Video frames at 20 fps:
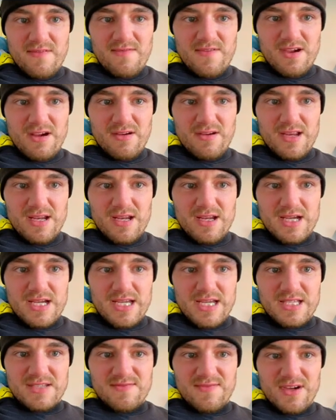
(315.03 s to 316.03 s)
very
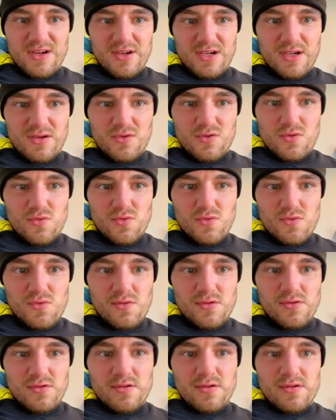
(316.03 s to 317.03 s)
nice, very
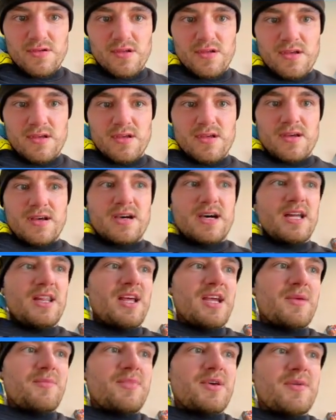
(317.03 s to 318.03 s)
cool. I
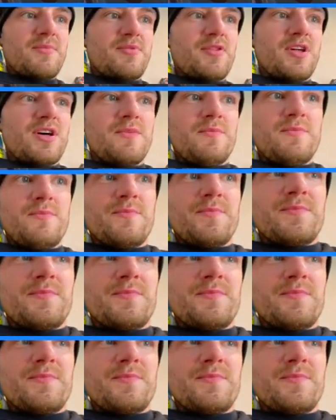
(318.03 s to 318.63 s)
like Piplup.